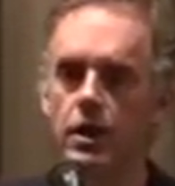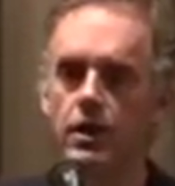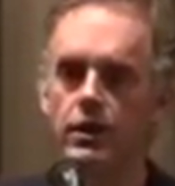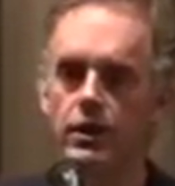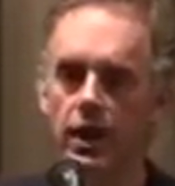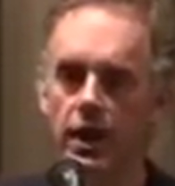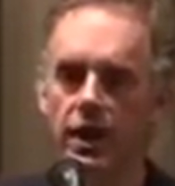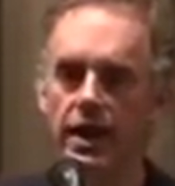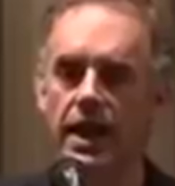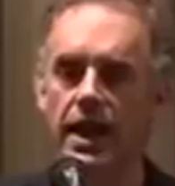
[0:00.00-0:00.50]

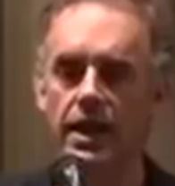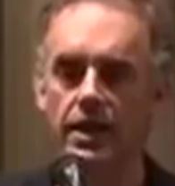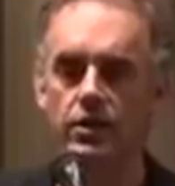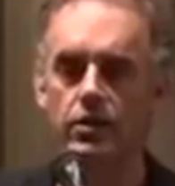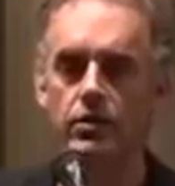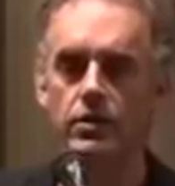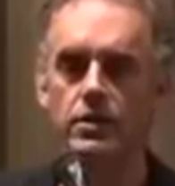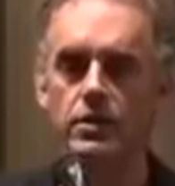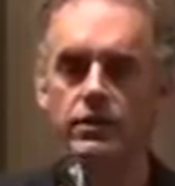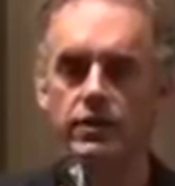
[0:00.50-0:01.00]
an
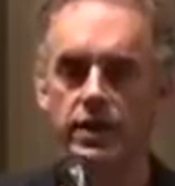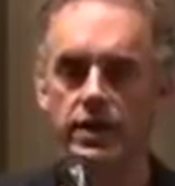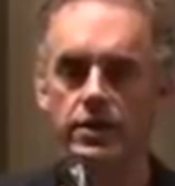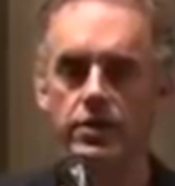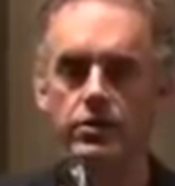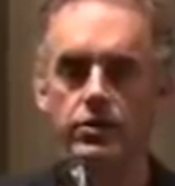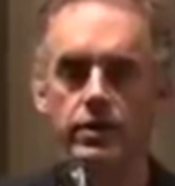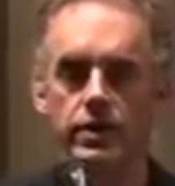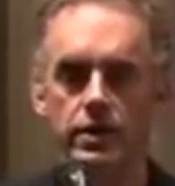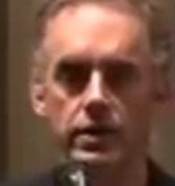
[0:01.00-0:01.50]
ignorance of
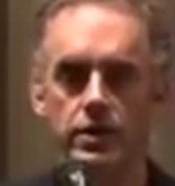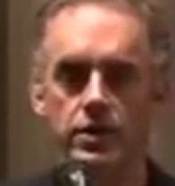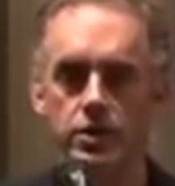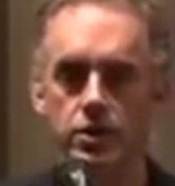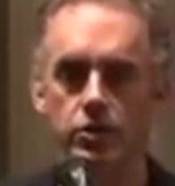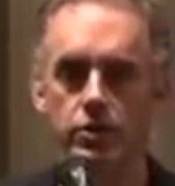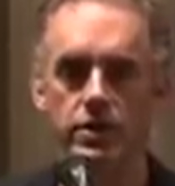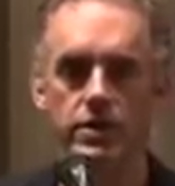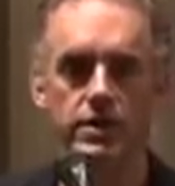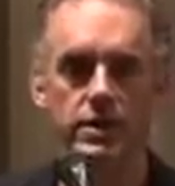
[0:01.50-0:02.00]
history that's
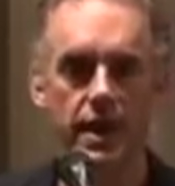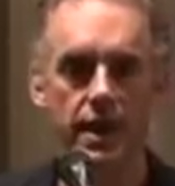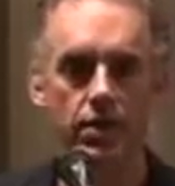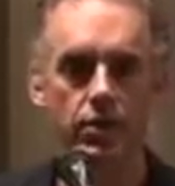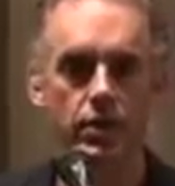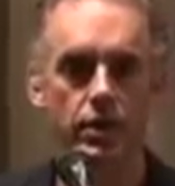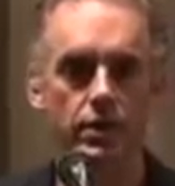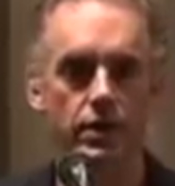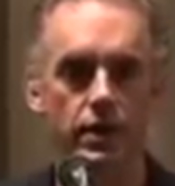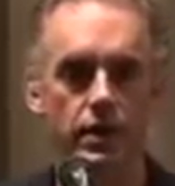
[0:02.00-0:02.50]
so
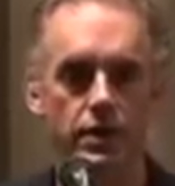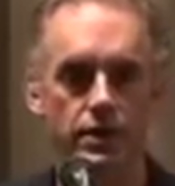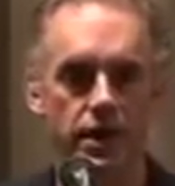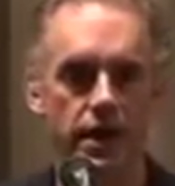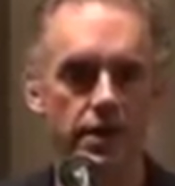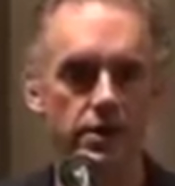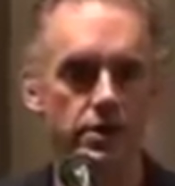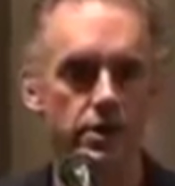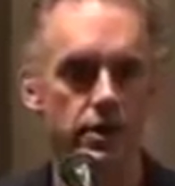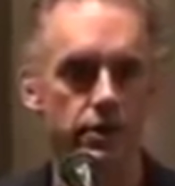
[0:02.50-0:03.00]
astounding that it's
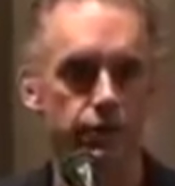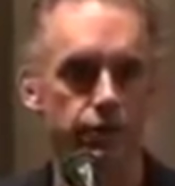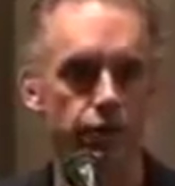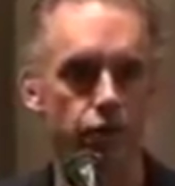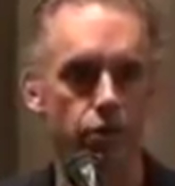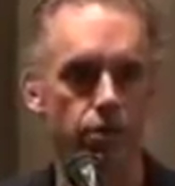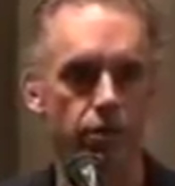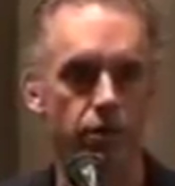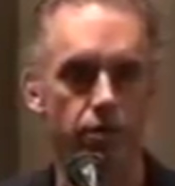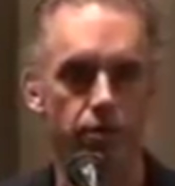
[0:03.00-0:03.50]
actually a
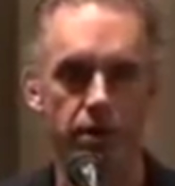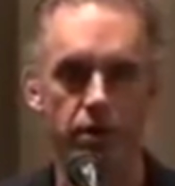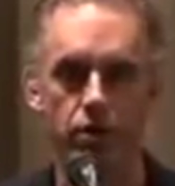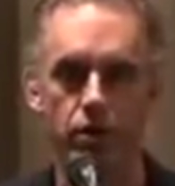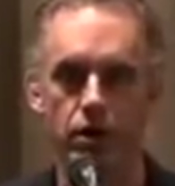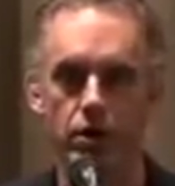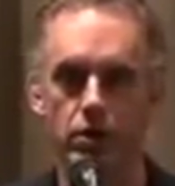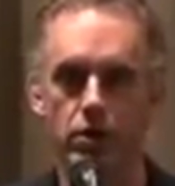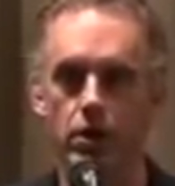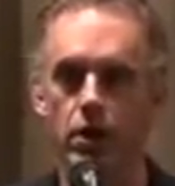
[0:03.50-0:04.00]
form of
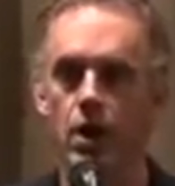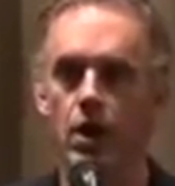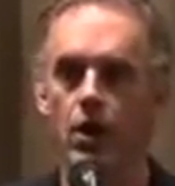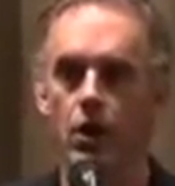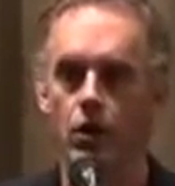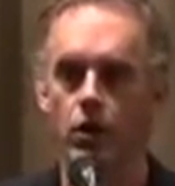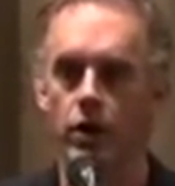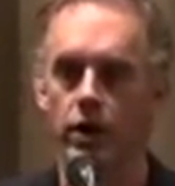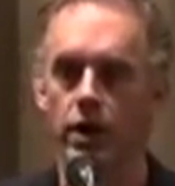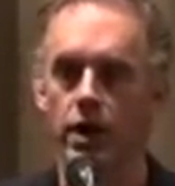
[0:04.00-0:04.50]
miracle,
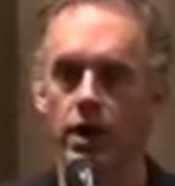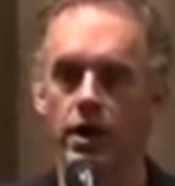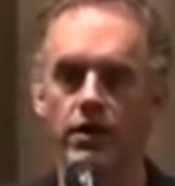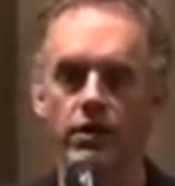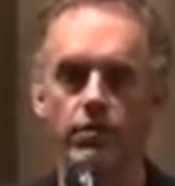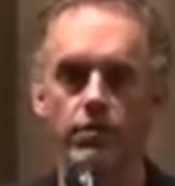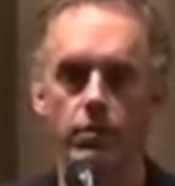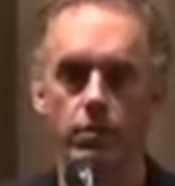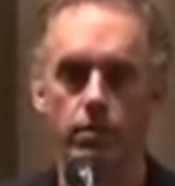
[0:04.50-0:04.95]
or a kind of